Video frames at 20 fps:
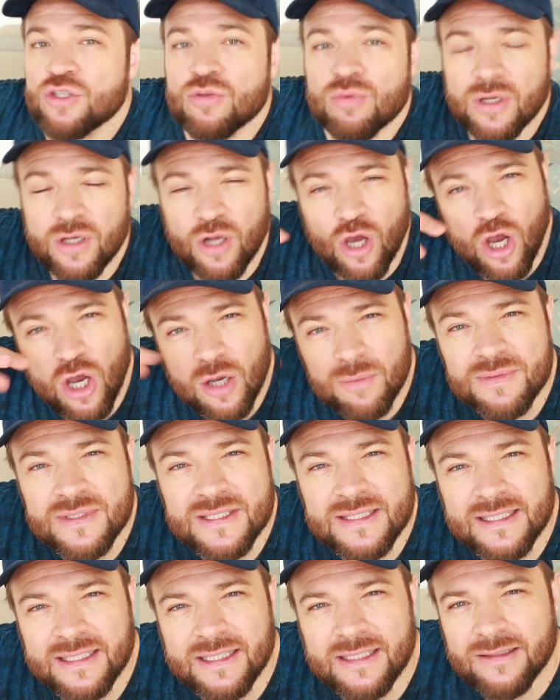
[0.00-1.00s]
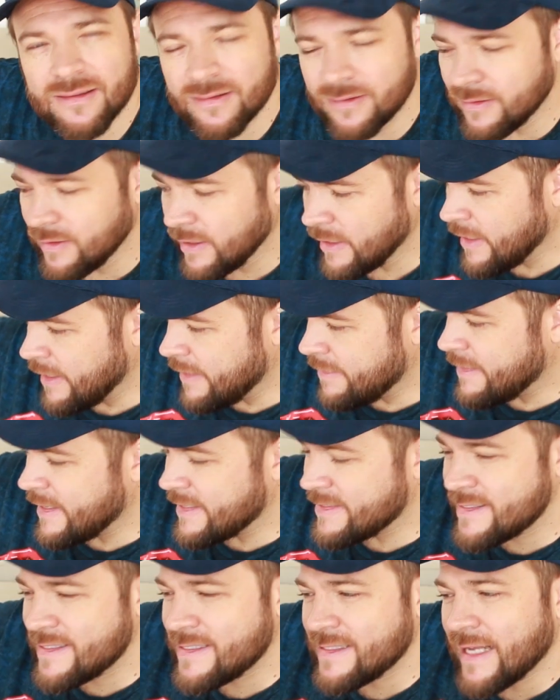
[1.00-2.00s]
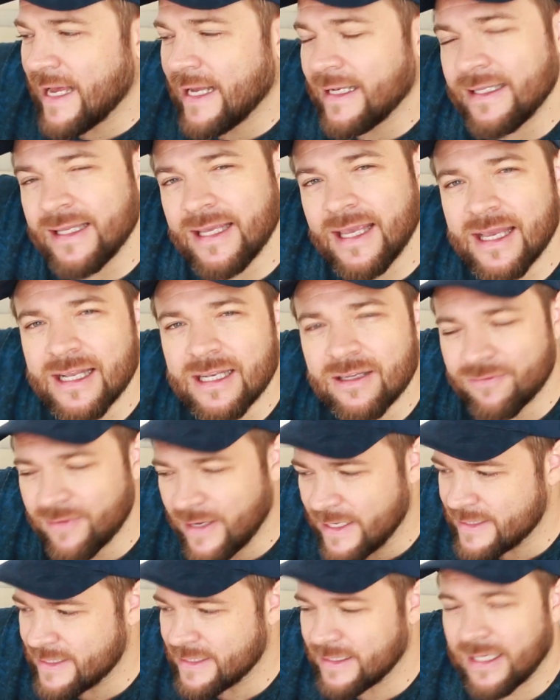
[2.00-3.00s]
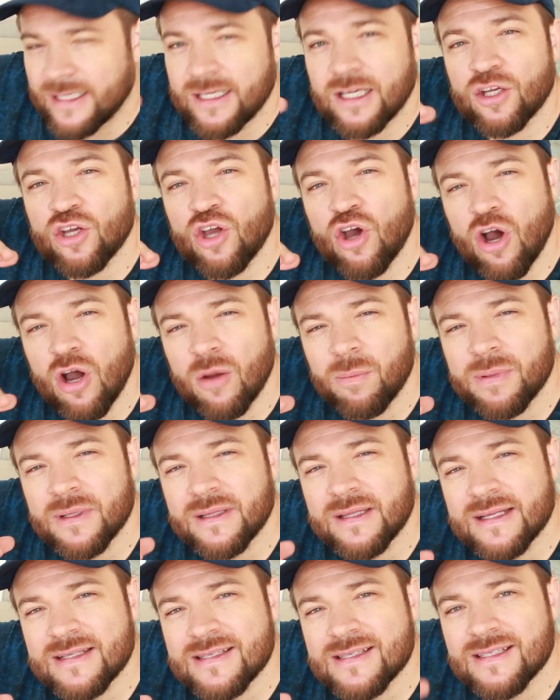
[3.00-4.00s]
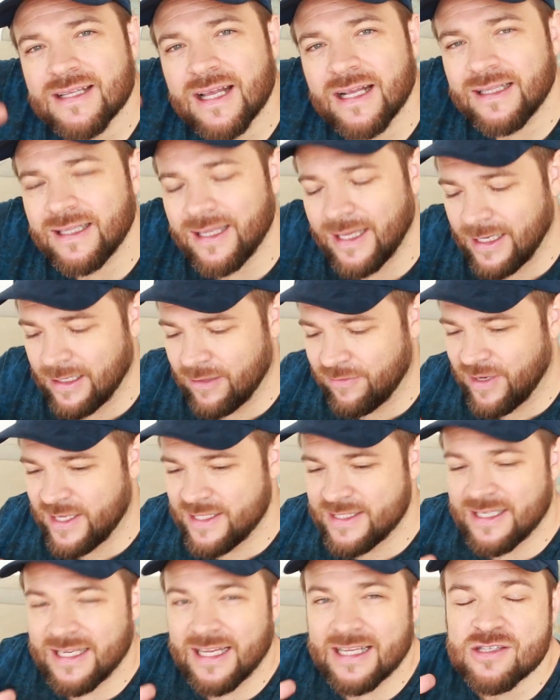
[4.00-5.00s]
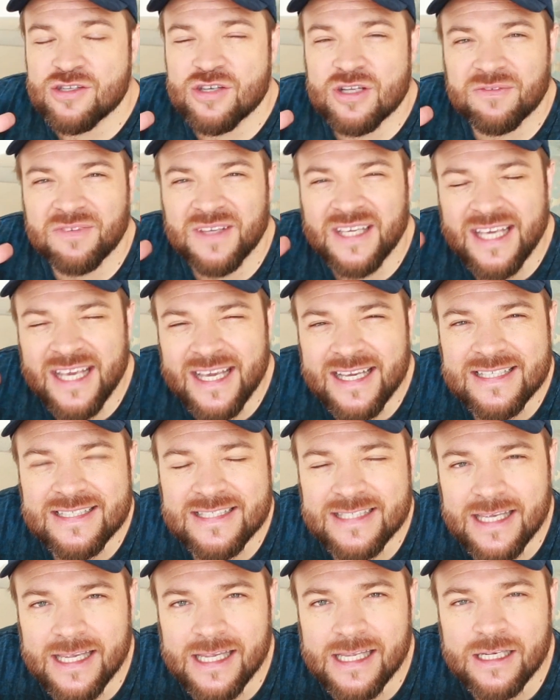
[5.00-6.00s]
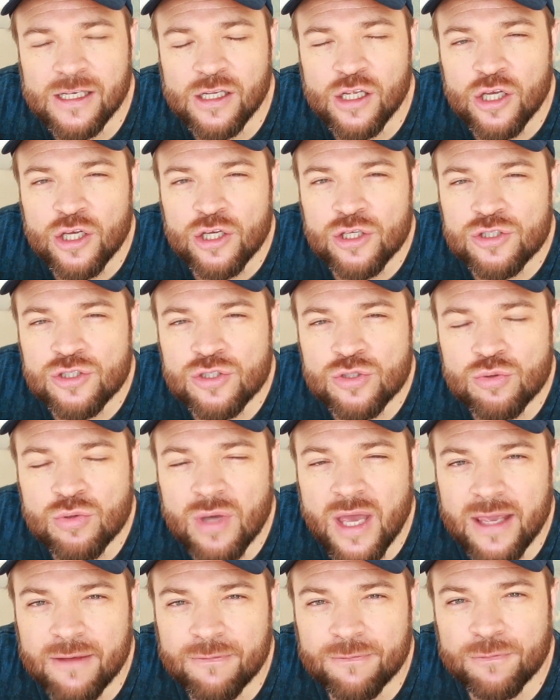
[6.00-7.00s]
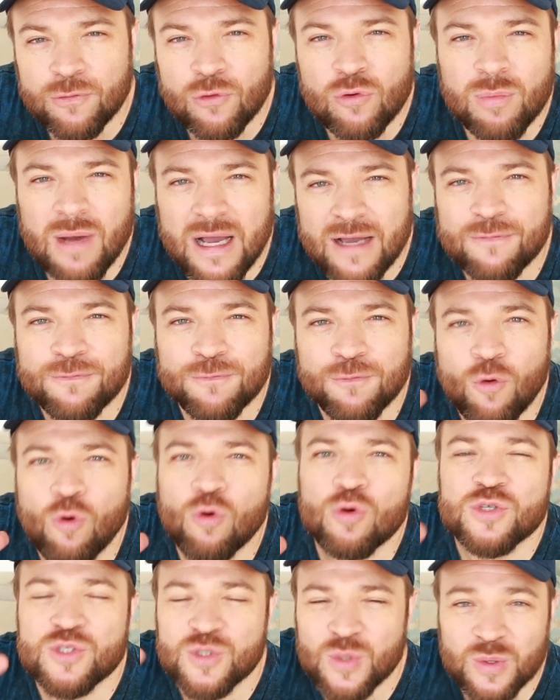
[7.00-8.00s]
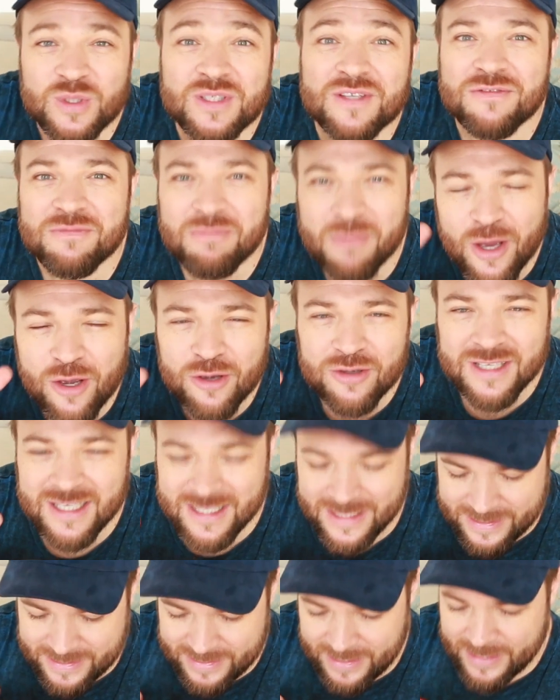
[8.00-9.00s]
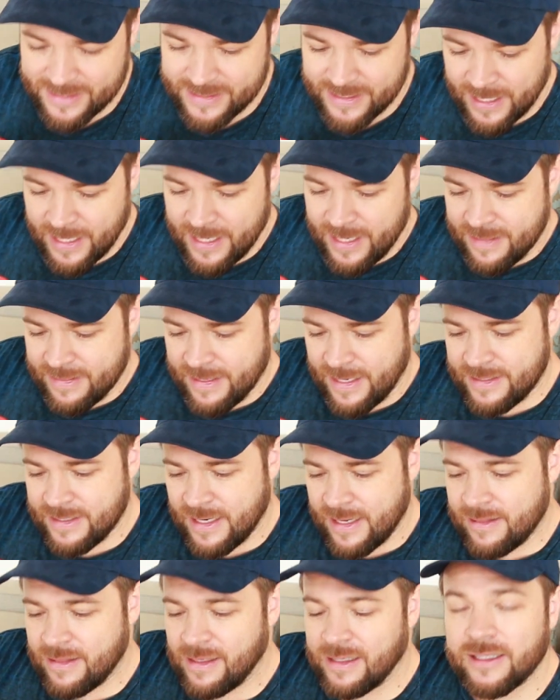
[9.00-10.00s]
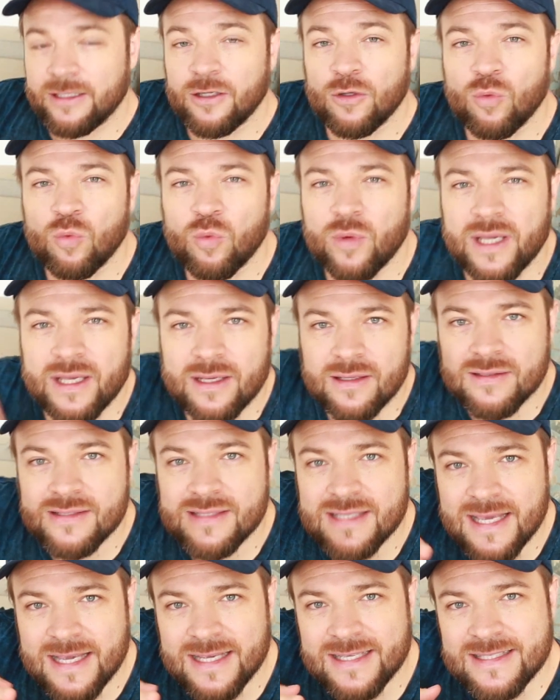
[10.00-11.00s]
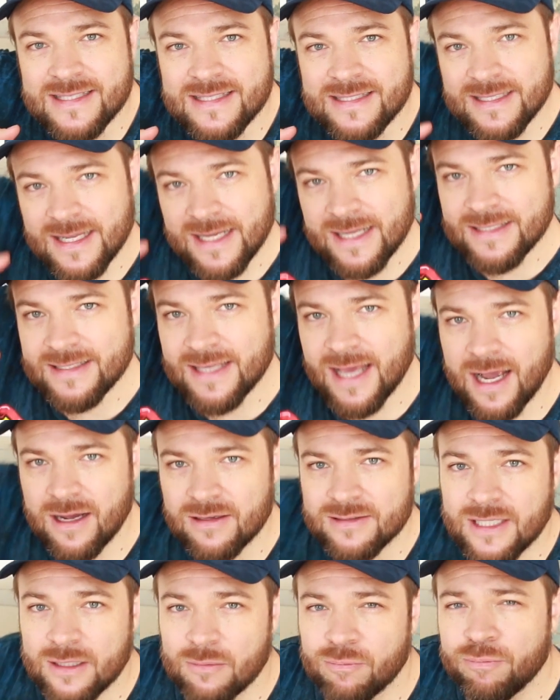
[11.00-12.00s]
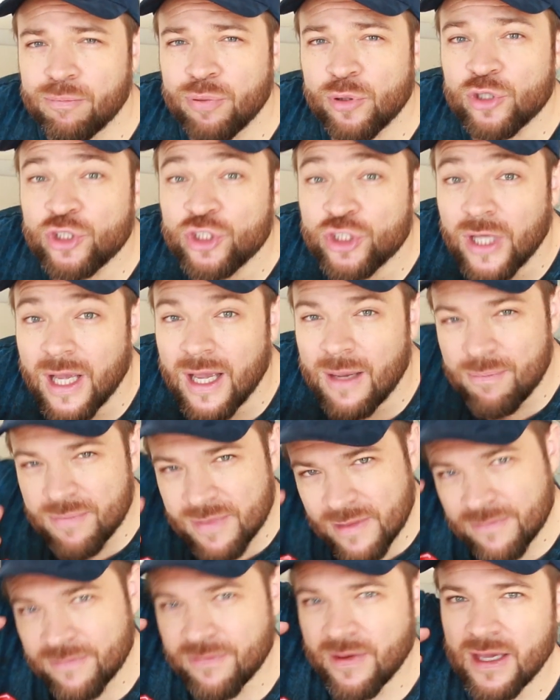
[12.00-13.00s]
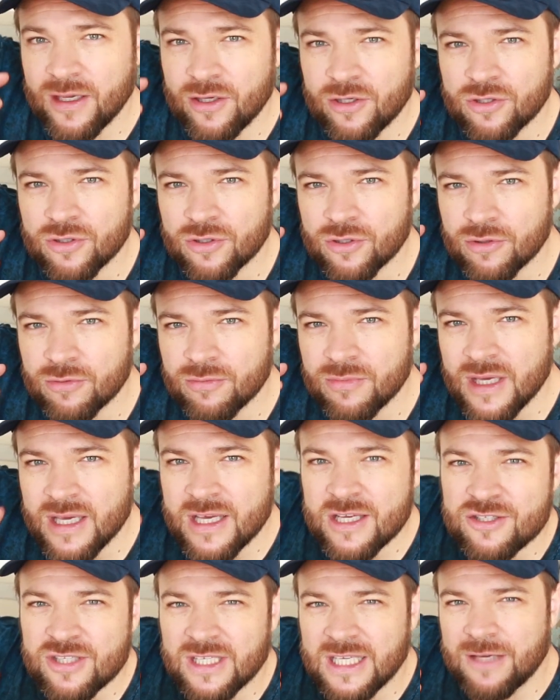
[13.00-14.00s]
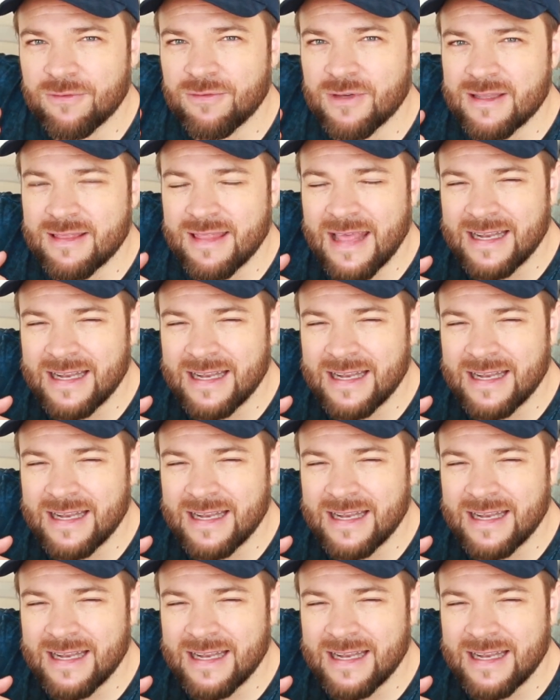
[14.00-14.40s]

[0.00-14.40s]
to an obstacle that's slightly elevated, like a carpet that's slightly elevated, it sort of kicks in to a 4x4 sort of mode, in a sense that the little wheels extend out and push up the vacuum to give it